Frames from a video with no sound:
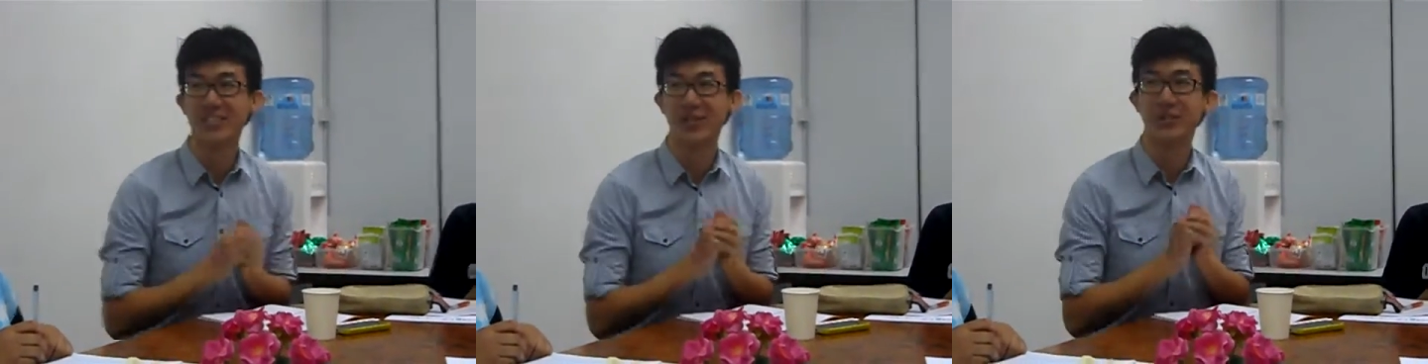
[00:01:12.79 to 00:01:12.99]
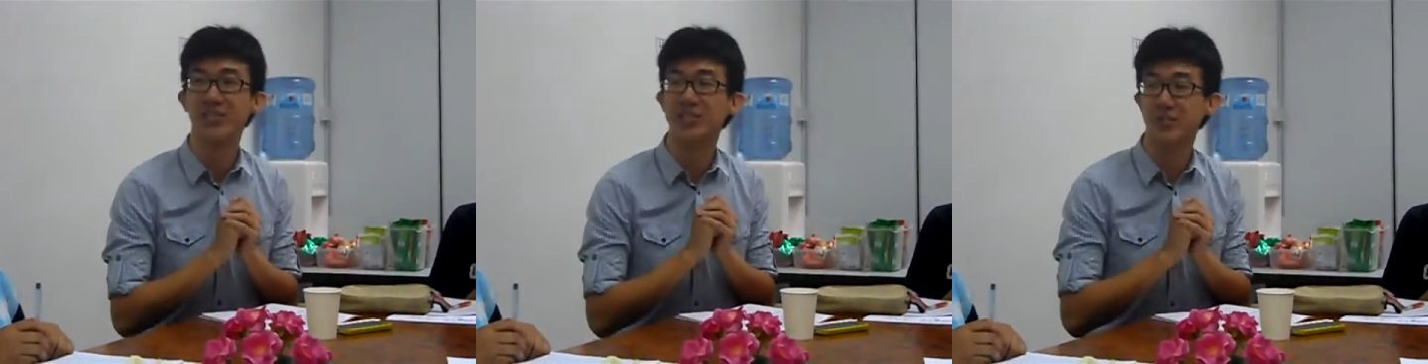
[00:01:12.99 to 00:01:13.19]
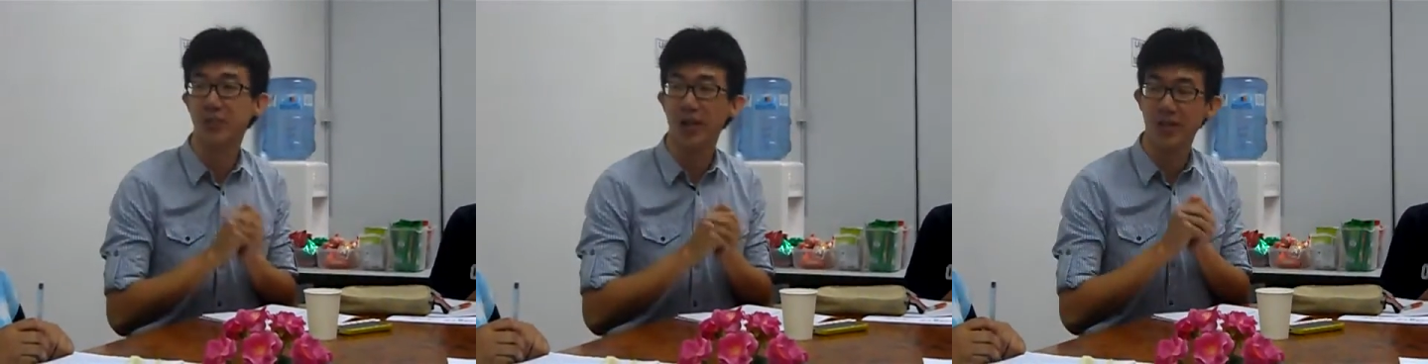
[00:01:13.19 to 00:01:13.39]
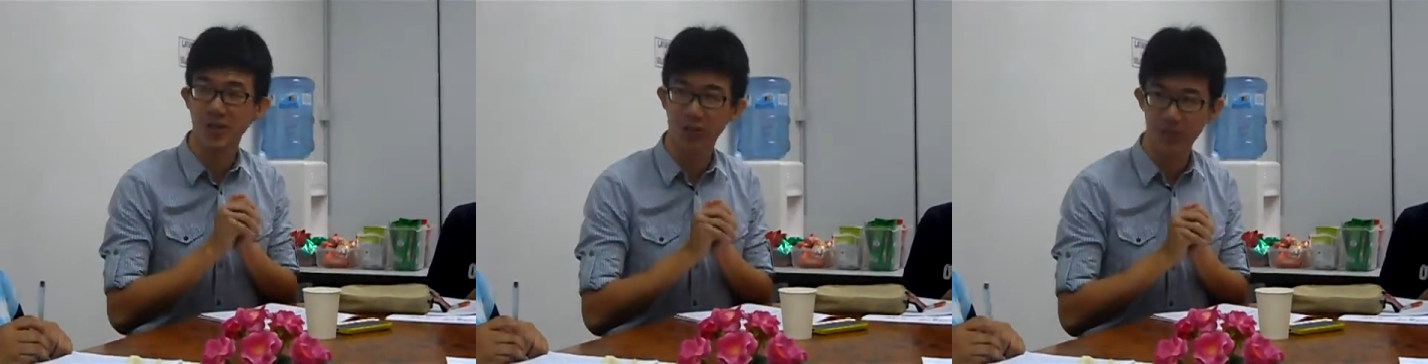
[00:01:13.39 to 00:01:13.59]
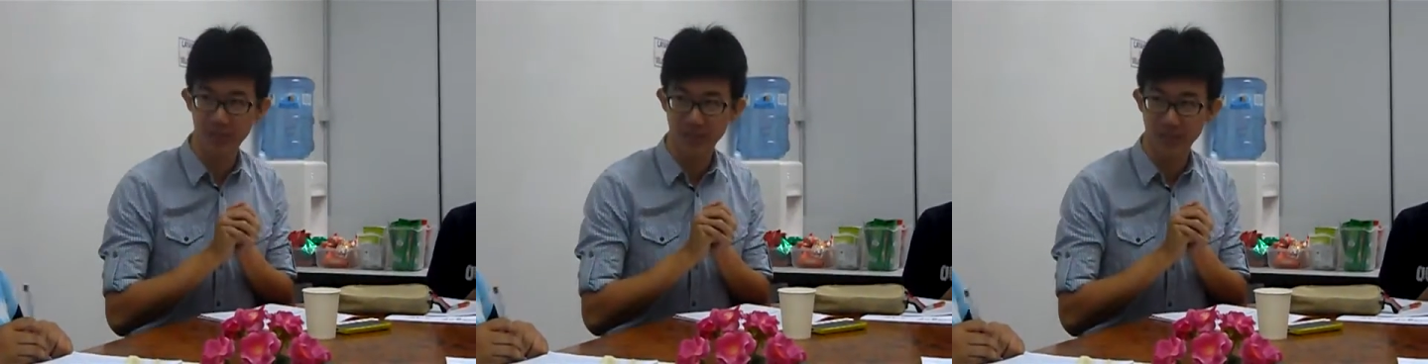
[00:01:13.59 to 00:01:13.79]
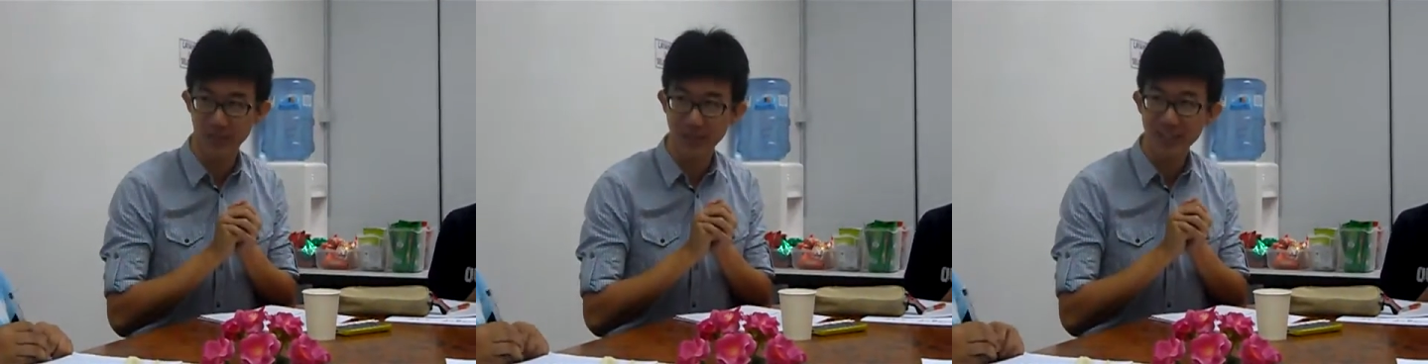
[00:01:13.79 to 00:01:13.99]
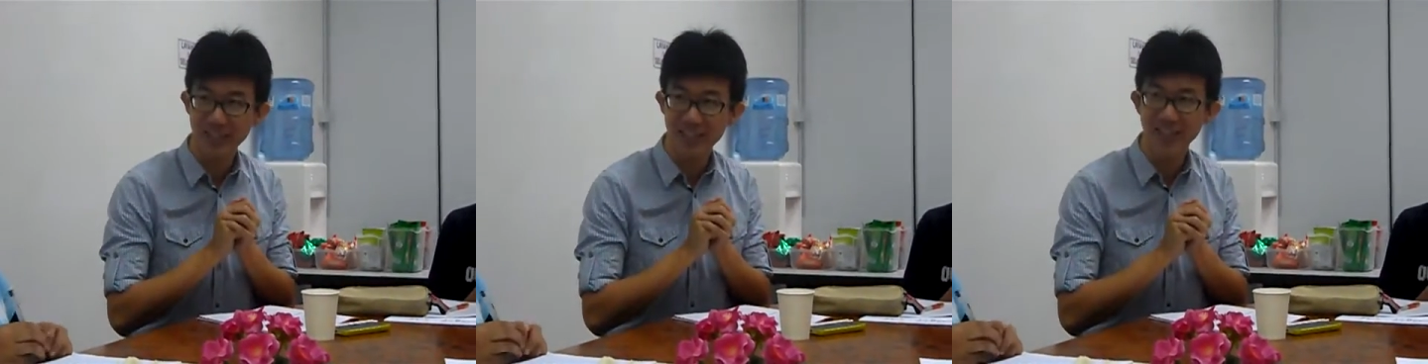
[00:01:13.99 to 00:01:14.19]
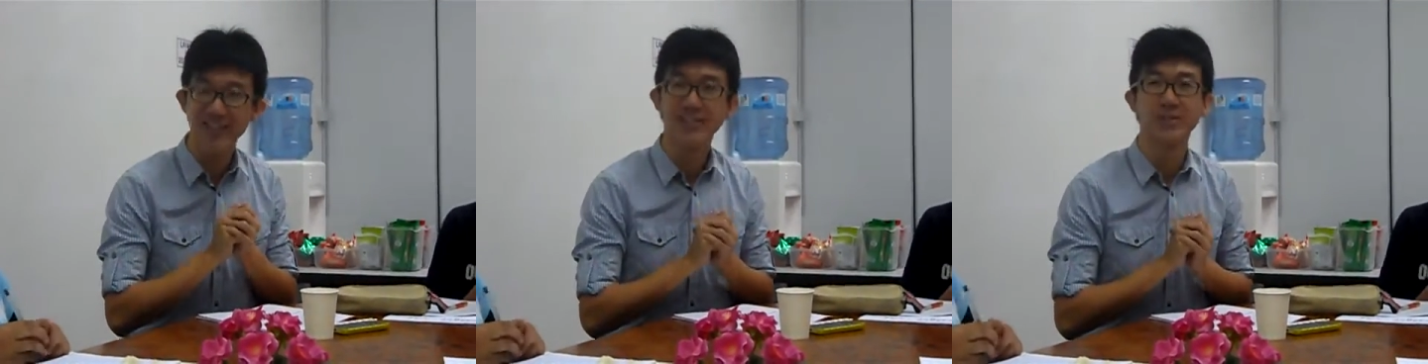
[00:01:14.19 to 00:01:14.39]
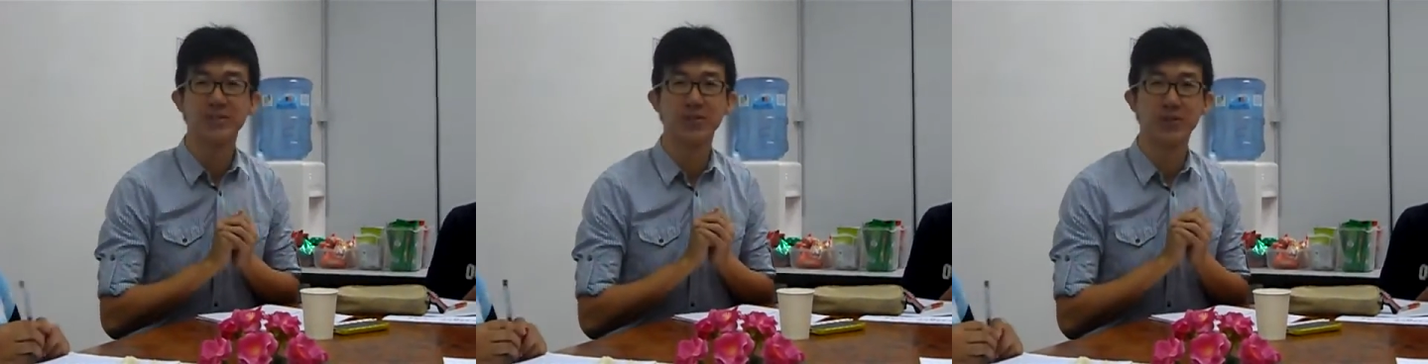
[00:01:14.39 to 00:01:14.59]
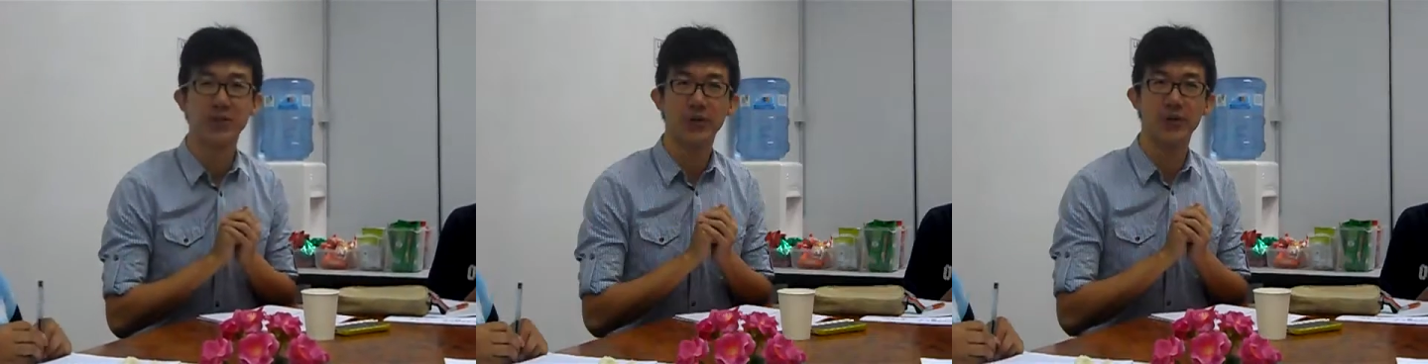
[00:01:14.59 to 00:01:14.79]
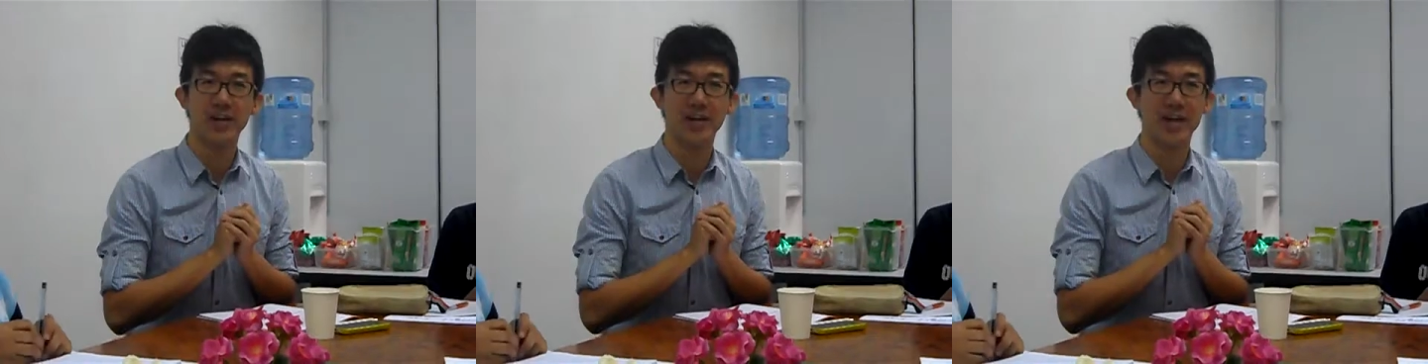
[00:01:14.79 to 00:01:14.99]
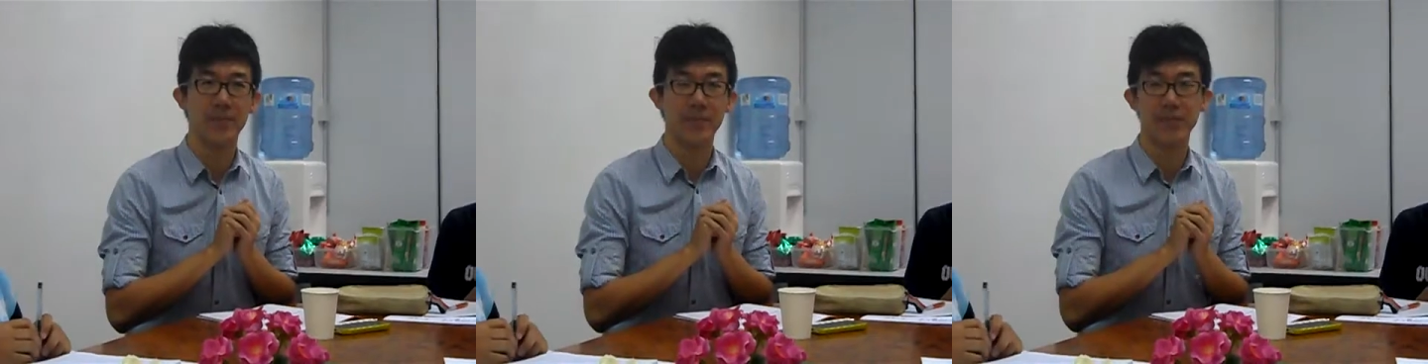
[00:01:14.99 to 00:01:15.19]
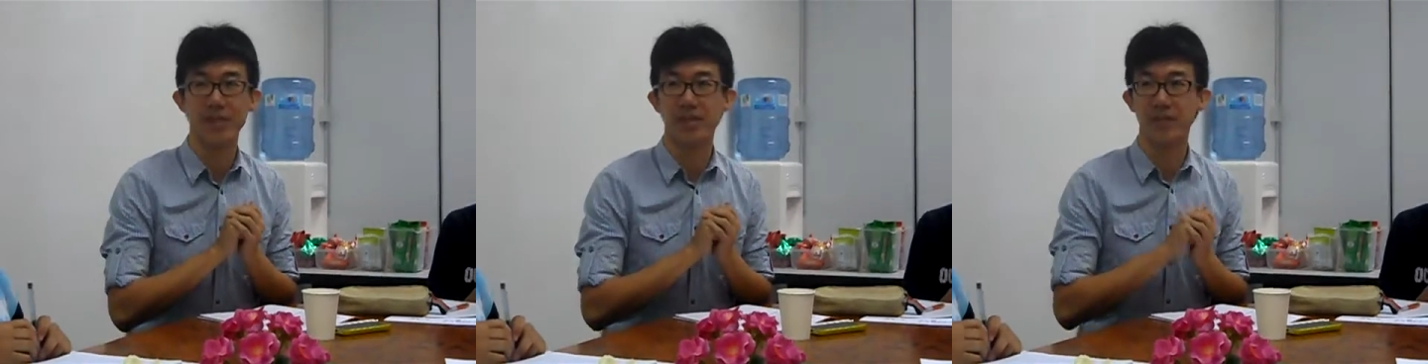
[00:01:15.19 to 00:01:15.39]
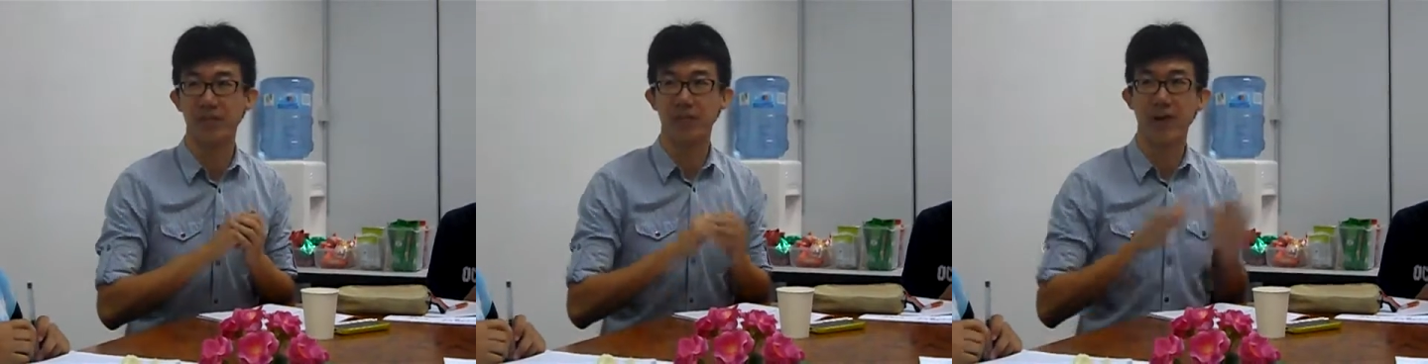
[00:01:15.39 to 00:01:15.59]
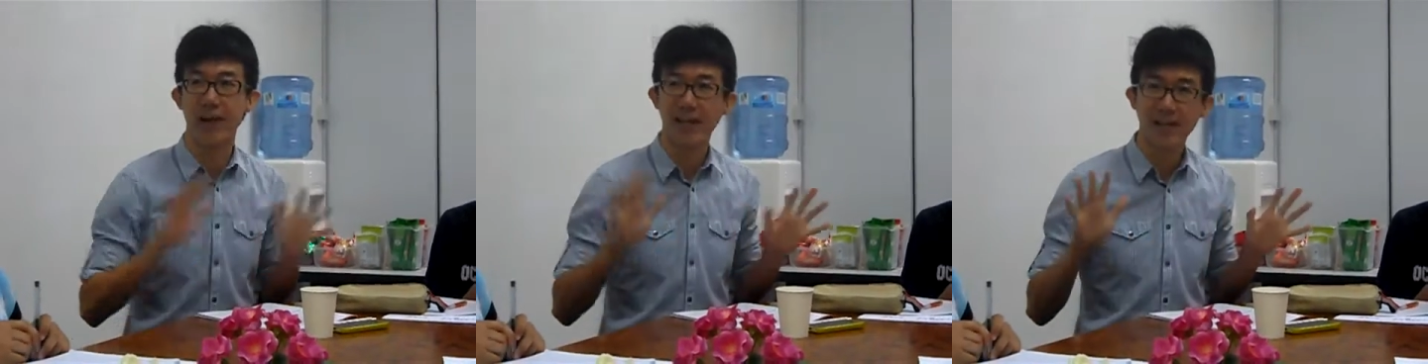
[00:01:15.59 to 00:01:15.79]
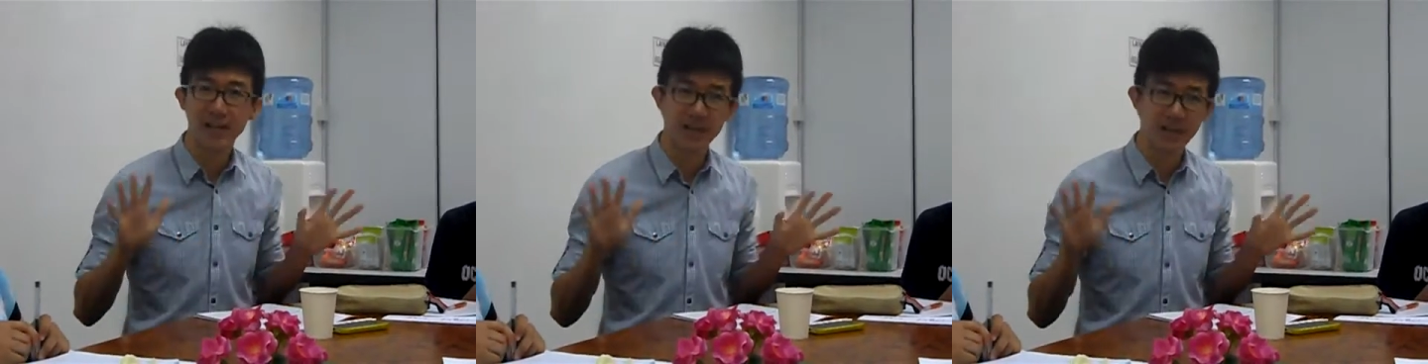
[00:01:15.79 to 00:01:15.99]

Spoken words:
So this is what you'll be doing. So if you